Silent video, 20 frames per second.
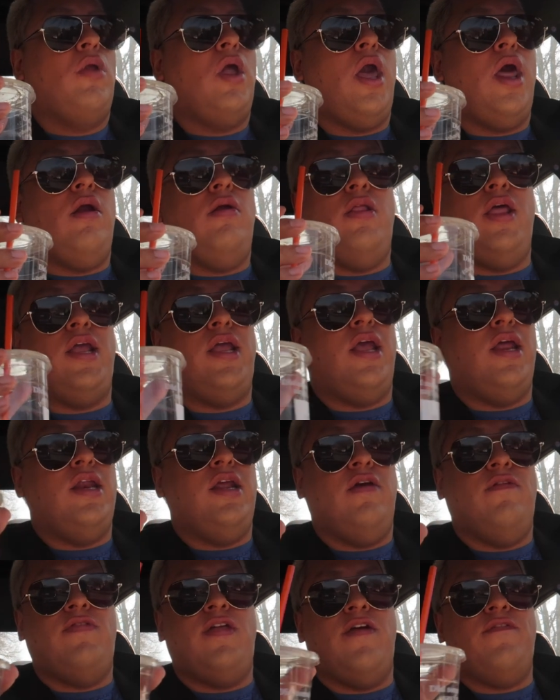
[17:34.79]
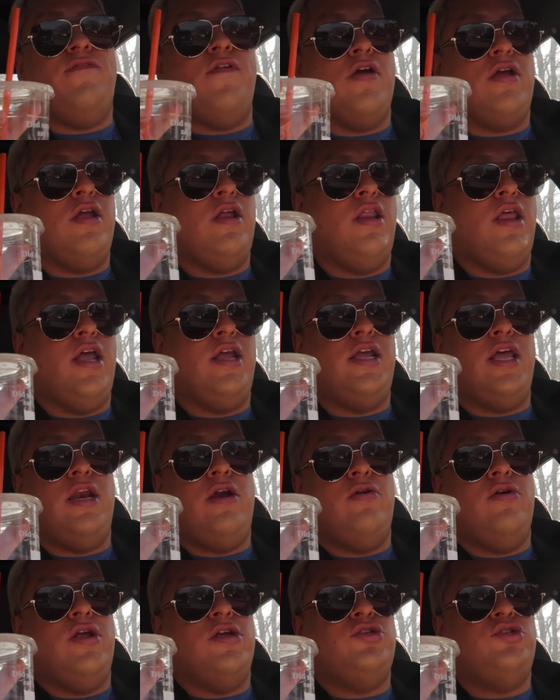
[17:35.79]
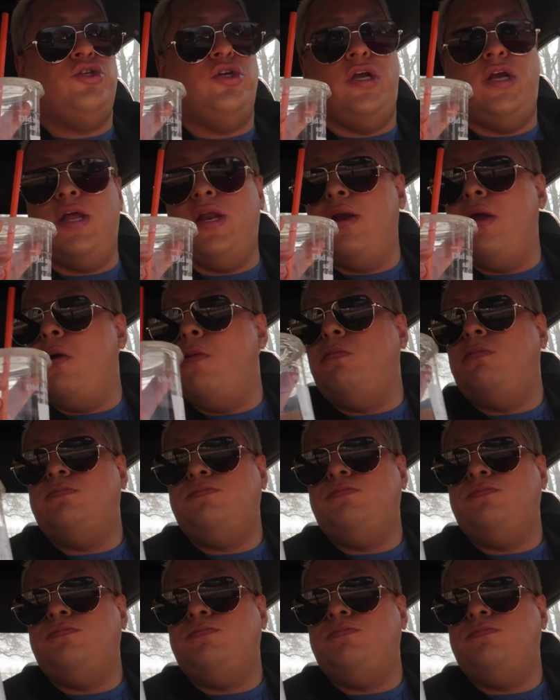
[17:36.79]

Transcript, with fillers: I don't like any of that fucking like get on us shit.